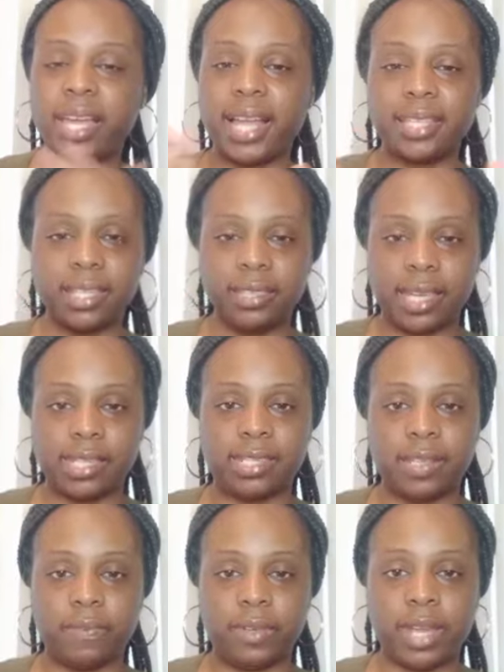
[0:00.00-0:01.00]
I think that's
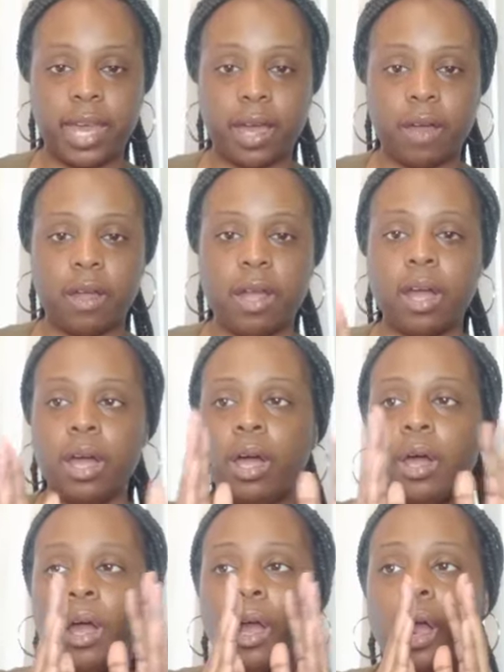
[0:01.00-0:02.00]
it for now.
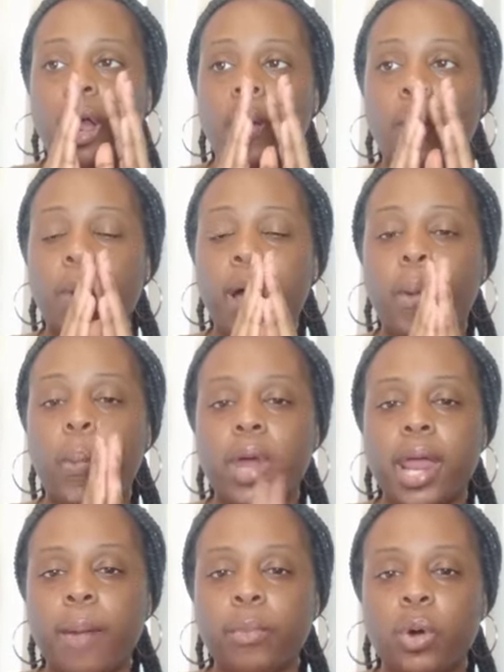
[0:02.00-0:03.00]
What
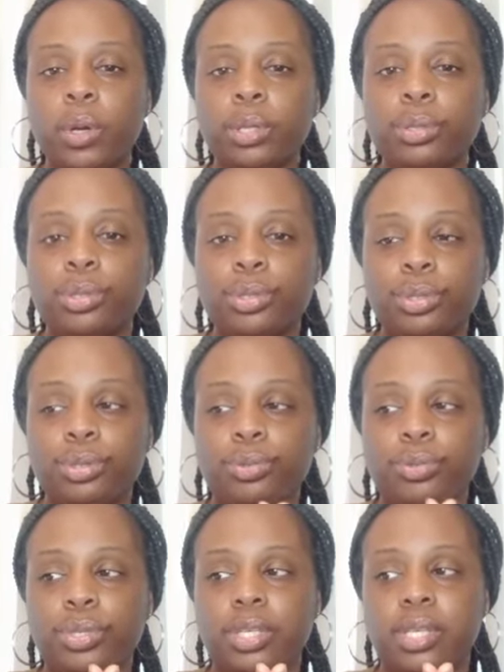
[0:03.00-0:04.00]
I'm going to
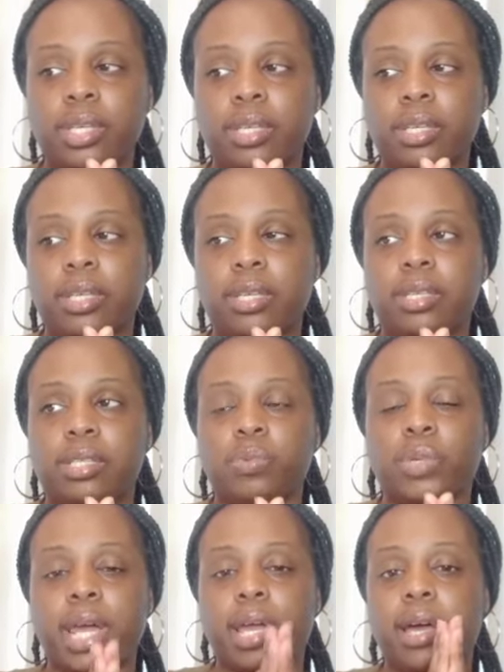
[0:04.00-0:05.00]
do is
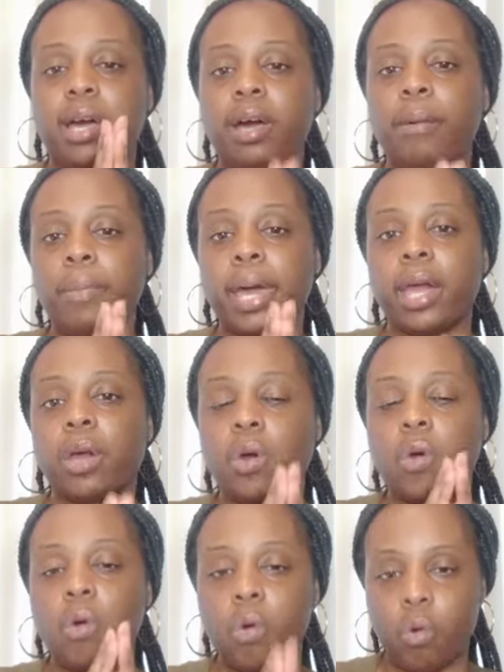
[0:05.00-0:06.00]
when I come back
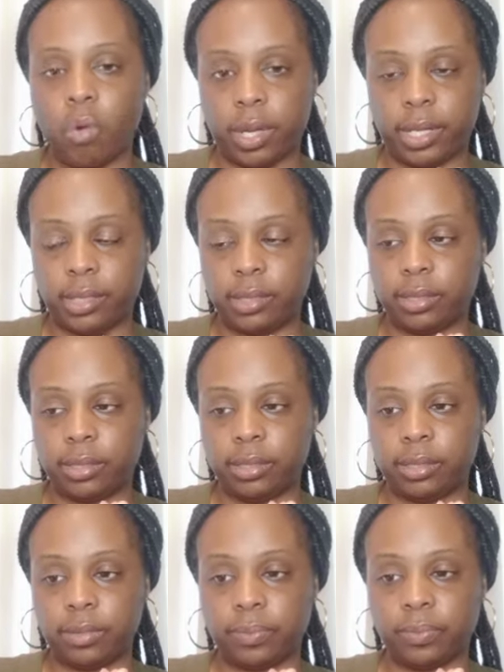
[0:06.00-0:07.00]
on,
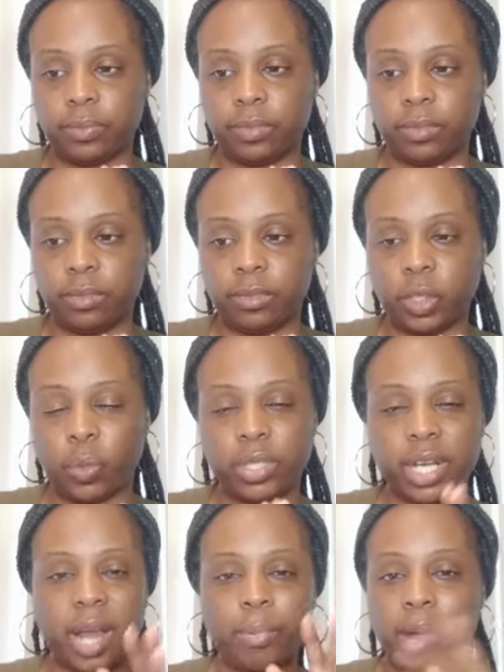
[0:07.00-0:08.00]
which
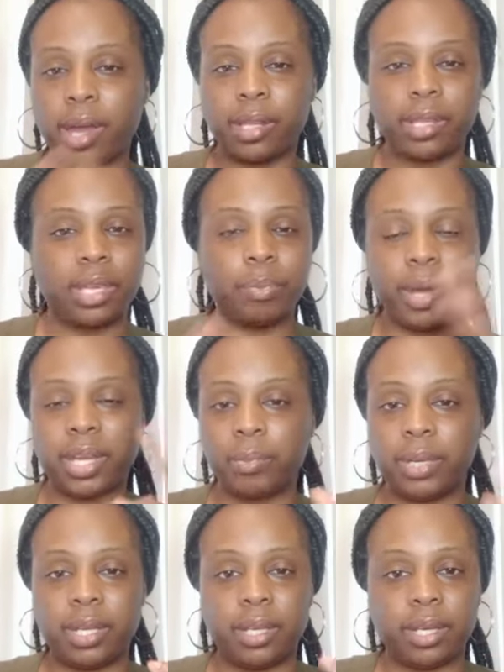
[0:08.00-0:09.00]
it'll probably
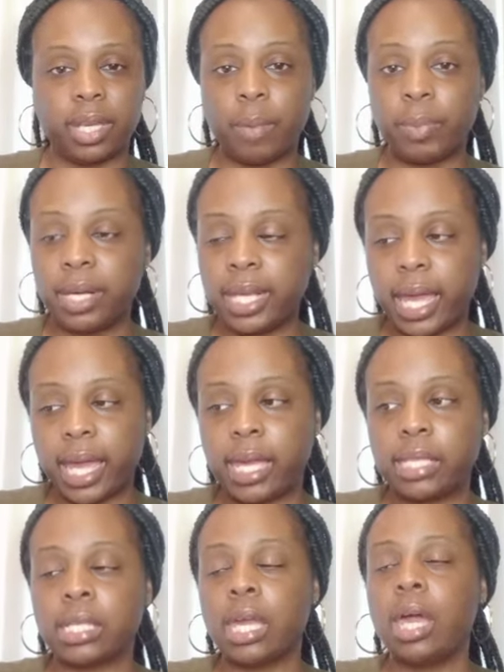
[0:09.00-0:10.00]
be in a couple of
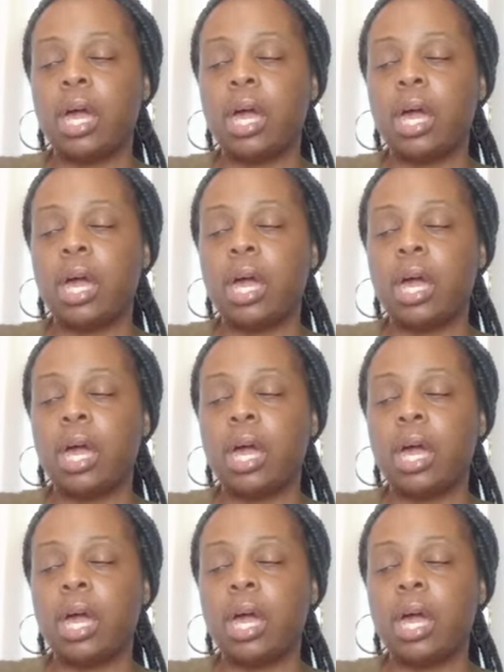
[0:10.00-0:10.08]
days.